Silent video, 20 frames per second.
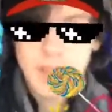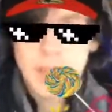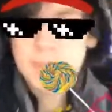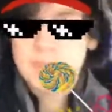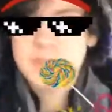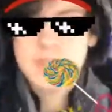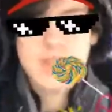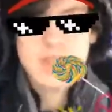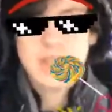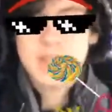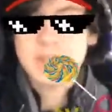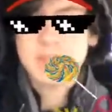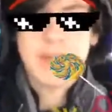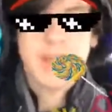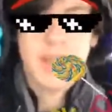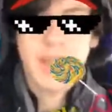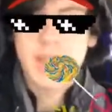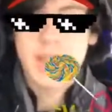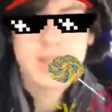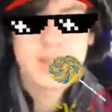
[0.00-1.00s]
I'm shaking
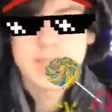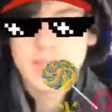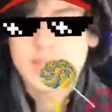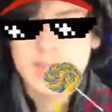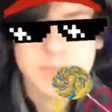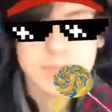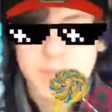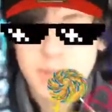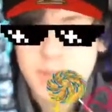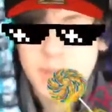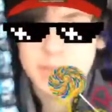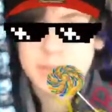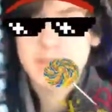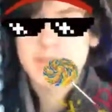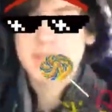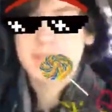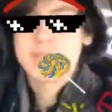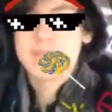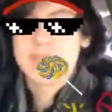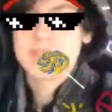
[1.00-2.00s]
my head in
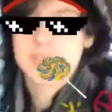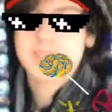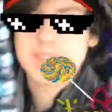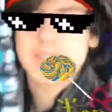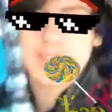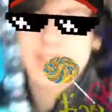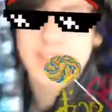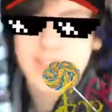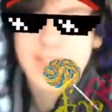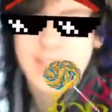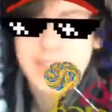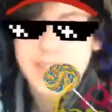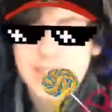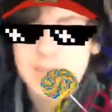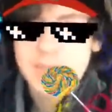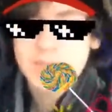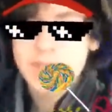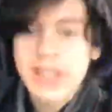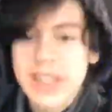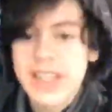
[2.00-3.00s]
disappointment. This,
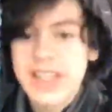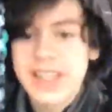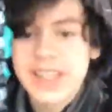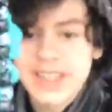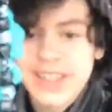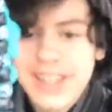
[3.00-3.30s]
really?